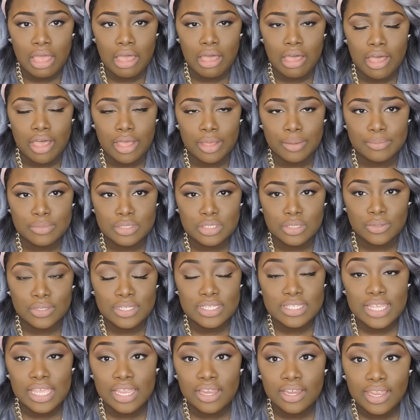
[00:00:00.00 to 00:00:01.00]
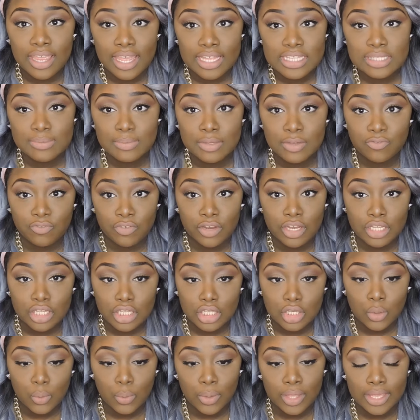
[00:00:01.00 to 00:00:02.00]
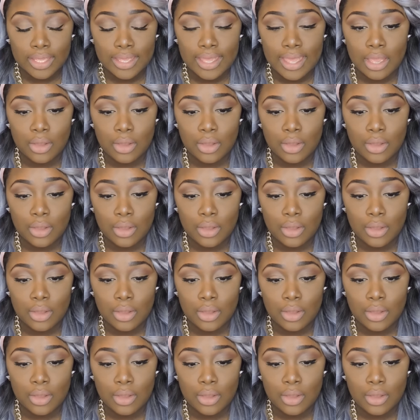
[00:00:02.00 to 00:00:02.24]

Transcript: Um, so this hair got to me fairly quick.